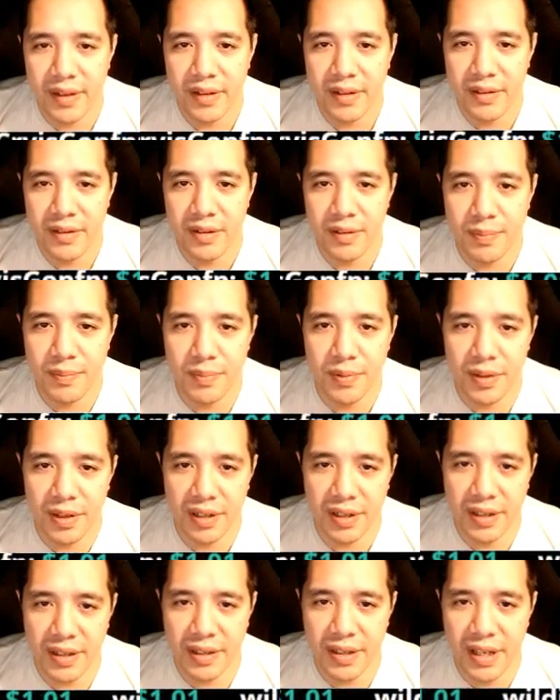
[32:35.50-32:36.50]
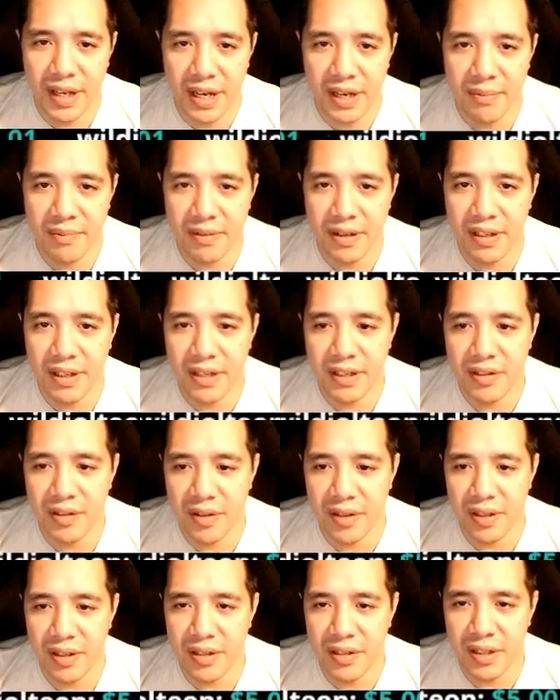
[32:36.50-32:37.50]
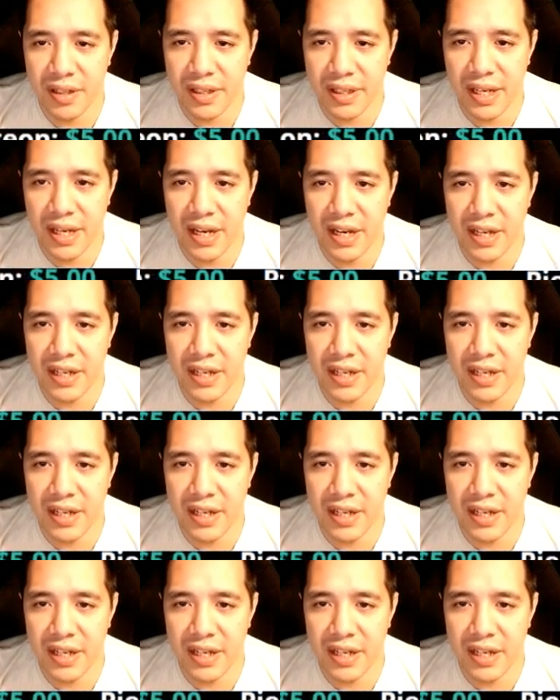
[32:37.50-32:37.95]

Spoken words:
Just put attack break this so it doesn't die.